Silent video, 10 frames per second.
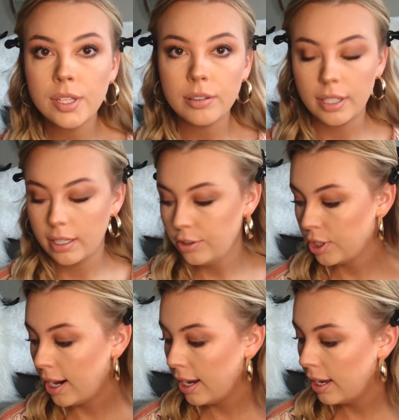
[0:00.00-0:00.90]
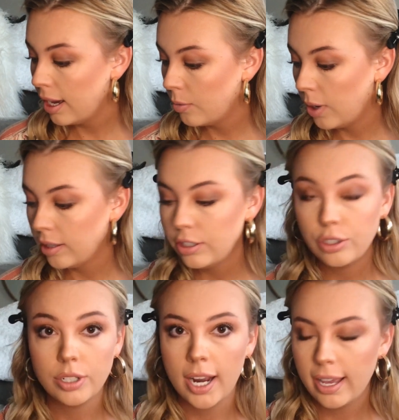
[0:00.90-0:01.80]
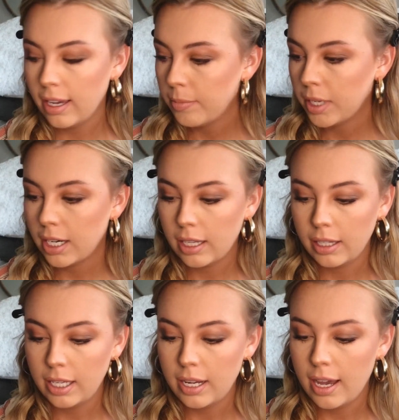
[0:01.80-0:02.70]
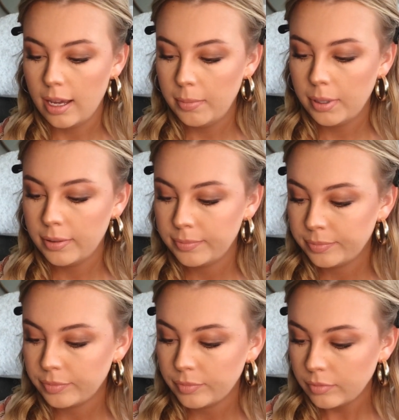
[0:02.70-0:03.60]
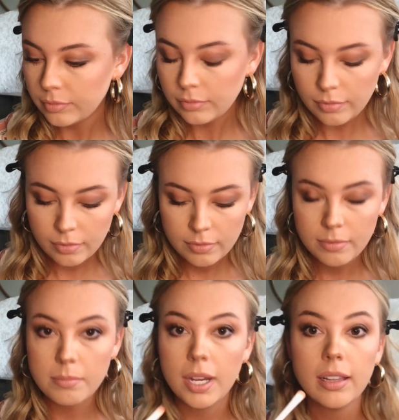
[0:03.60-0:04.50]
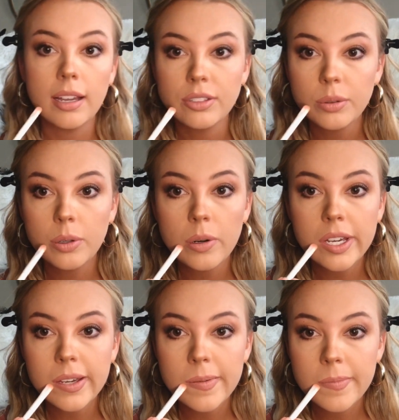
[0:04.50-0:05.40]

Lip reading: Let it dry, and while it's drying, I'm gonna clean up my lines real quick.